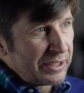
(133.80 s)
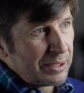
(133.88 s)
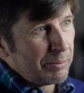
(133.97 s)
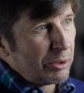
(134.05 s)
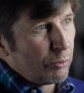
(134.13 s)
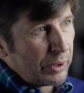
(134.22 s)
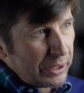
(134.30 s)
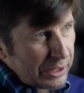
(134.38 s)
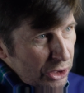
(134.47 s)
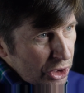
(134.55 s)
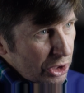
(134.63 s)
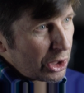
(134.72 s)
has to be
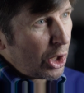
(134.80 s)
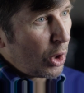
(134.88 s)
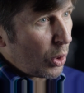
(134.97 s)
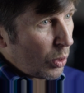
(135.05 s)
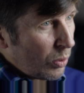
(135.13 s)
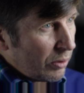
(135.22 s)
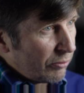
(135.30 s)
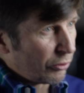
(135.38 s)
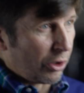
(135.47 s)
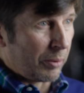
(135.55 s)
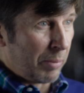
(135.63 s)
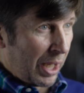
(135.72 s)
really slow
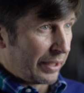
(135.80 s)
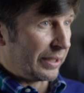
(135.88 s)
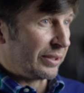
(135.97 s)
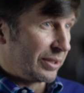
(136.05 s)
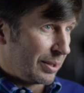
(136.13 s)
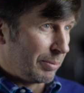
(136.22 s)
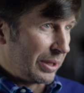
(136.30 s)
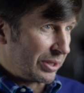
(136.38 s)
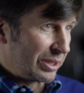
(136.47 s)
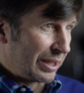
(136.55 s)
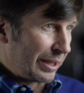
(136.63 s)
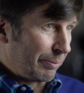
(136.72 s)
for our bodies to be
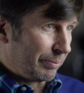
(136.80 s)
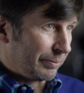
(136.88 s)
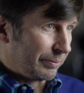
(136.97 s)
asleep.